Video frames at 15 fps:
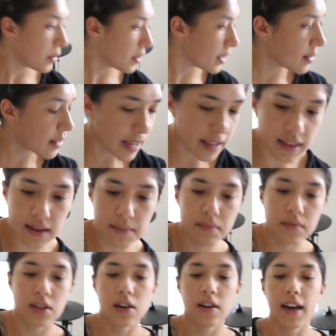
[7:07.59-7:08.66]
really like
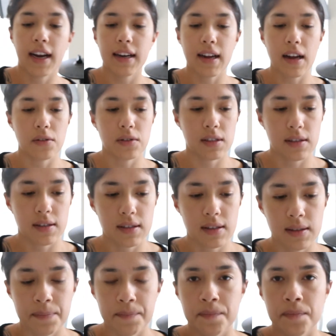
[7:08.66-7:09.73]
them. They're eight
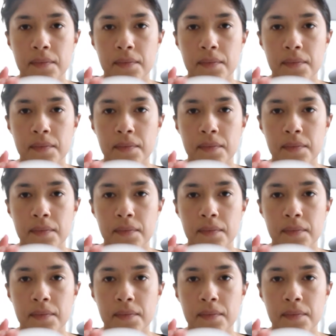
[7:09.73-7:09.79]
ounces.